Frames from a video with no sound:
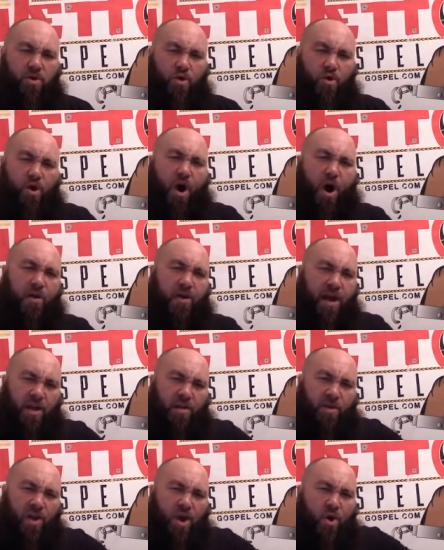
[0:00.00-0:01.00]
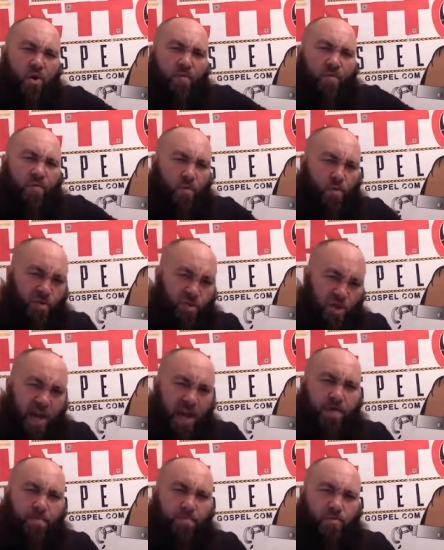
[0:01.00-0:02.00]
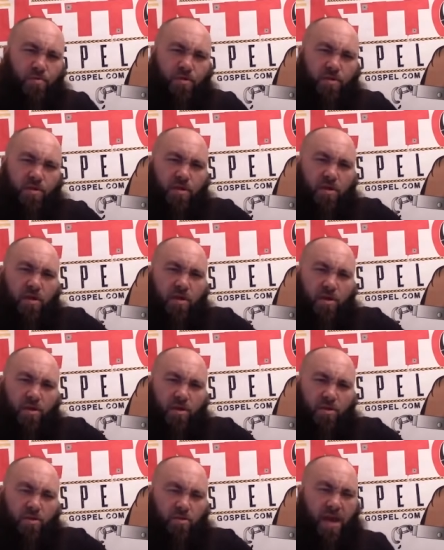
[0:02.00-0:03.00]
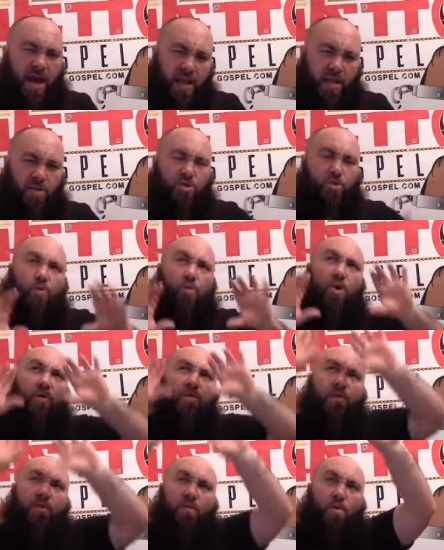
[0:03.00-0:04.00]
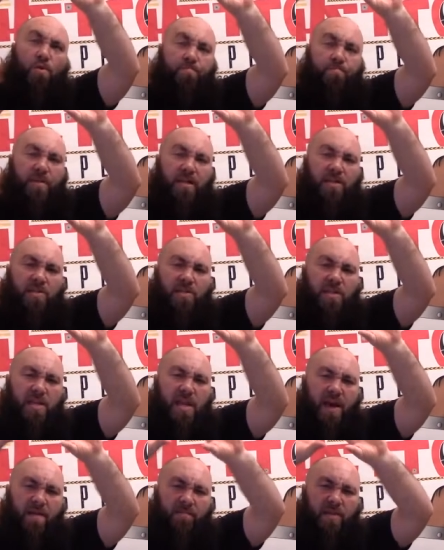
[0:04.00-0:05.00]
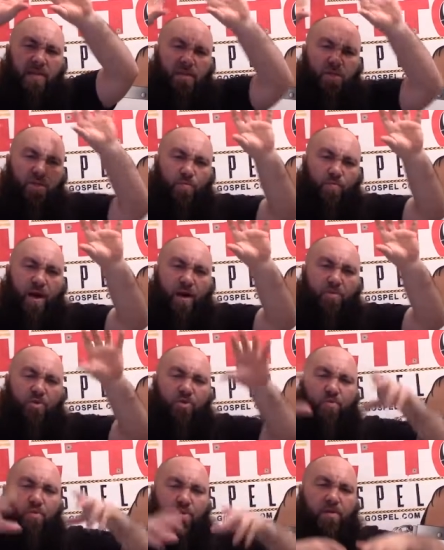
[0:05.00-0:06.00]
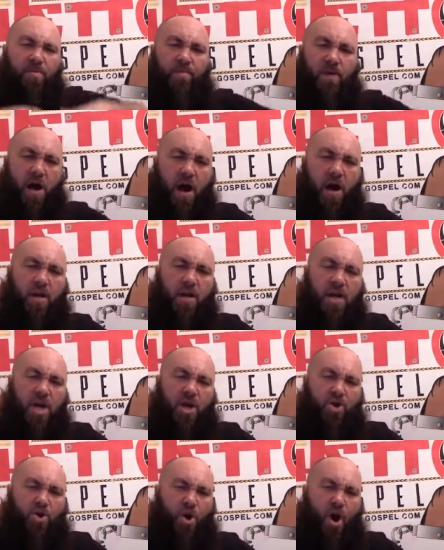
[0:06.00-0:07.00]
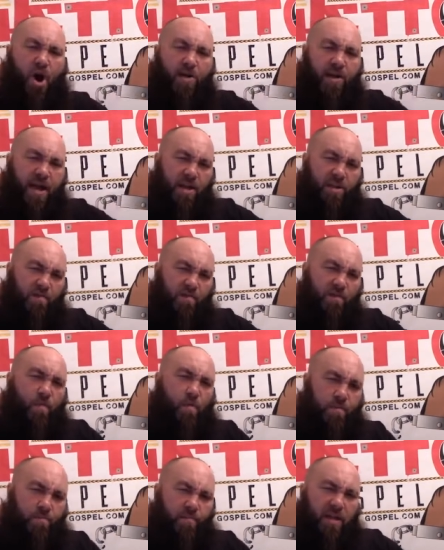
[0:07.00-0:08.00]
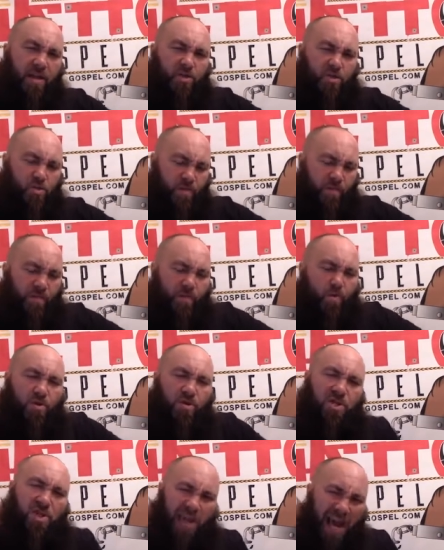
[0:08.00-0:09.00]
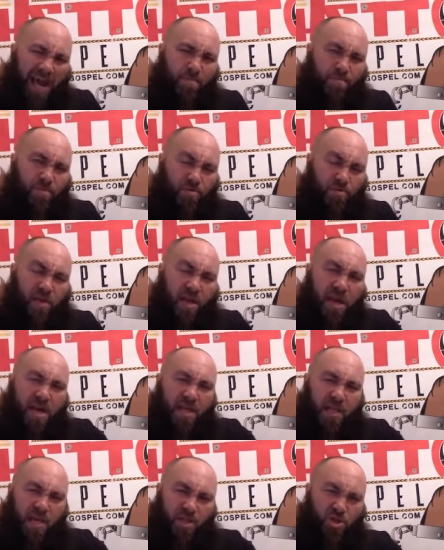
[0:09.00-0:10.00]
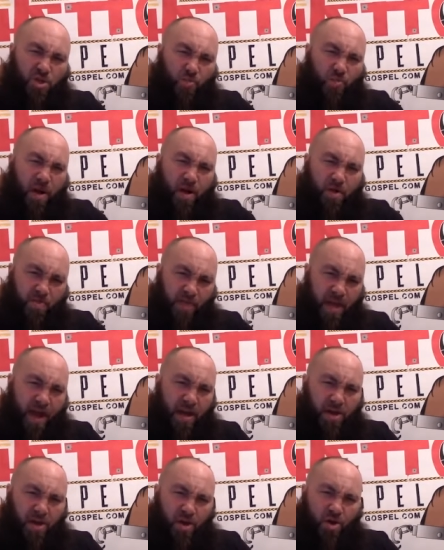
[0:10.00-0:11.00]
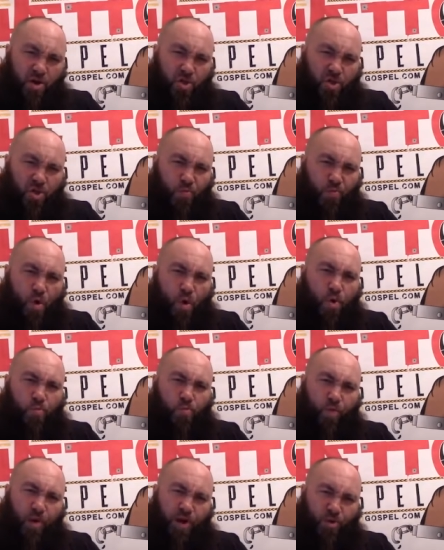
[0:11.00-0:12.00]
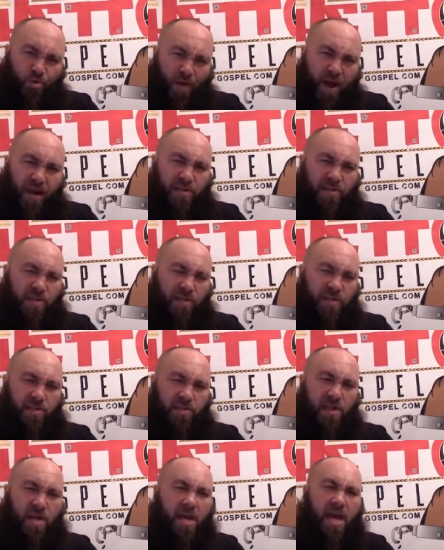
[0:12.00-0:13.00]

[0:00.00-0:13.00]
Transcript: Your heart has four chambers. You get it? So four beasts in heaven that surround the throne of God. Your heart has four beasts or four chambers that surround that throne where Christ sits.